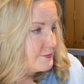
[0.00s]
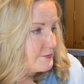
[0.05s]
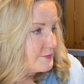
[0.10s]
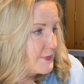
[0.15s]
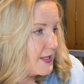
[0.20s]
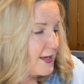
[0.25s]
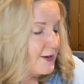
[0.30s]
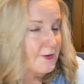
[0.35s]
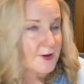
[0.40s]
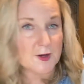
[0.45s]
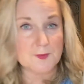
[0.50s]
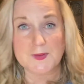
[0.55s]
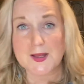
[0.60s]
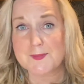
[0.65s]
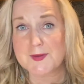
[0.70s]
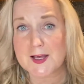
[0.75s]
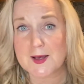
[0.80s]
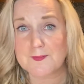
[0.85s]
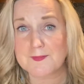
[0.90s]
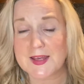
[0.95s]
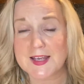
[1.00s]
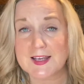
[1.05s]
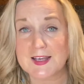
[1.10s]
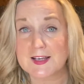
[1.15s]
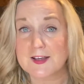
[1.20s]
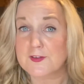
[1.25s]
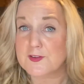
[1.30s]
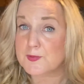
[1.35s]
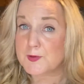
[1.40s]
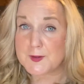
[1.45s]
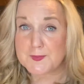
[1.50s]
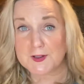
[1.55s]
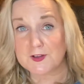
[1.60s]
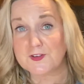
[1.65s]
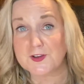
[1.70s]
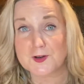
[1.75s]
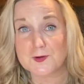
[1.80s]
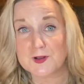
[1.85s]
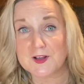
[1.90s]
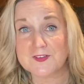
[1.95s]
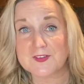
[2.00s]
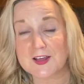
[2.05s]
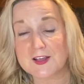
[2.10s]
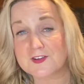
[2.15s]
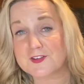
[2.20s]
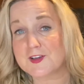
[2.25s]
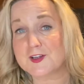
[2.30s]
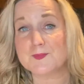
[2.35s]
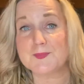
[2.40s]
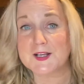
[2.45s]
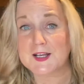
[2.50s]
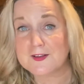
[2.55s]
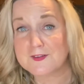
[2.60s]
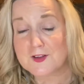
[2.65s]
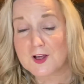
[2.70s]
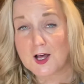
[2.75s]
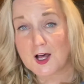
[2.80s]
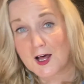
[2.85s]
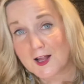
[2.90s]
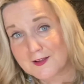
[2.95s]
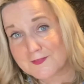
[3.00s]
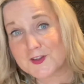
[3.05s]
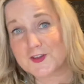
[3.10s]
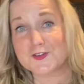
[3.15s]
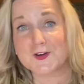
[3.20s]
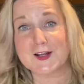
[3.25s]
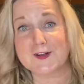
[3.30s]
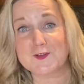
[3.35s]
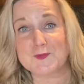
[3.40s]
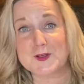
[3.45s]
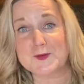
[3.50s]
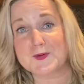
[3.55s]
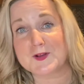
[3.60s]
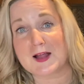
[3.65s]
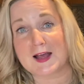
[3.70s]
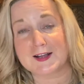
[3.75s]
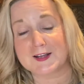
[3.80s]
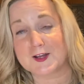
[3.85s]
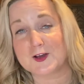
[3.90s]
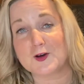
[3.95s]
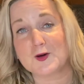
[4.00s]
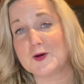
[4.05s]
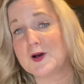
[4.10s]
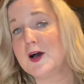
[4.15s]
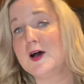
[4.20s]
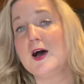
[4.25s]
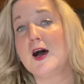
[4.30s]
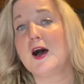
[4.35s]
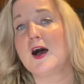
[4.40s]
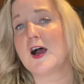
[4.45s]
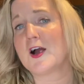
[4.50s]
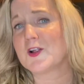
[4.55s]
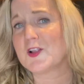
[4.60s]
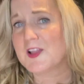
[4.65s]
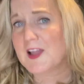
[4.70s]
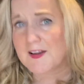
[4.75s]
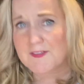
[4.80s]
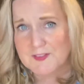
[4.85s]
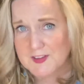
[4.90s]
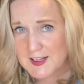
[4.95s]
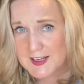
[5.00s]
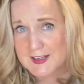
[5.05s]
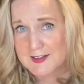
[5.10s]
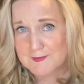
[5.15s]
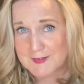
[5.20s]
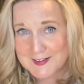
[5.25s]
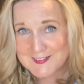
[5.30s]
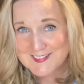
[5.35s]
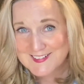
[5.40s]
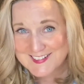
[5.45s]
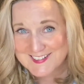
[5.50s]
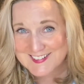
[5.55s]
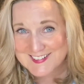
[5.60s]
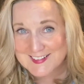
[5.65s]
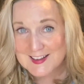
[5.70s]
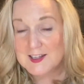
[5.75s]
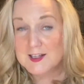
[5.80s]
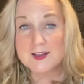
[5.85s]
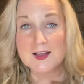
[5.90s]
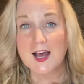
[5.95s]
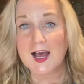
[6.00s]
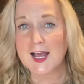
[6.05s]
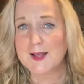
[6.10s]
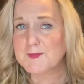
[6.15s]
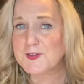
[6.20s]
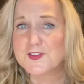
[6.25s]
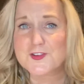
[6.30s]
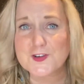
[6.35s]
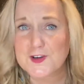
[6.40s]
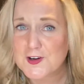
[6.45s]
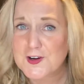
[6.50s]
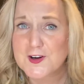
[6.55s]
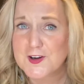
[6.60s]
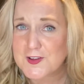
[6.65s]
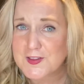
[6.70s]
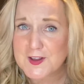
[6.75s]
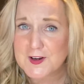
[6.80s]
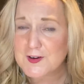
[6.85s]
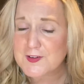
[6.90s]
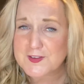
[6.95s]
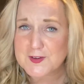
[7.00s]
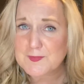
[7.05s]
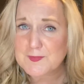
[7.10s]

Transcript: I don't know, maybe I'm making a sweeping generalization because all of the trans people I know are lovely. I'm sure there are some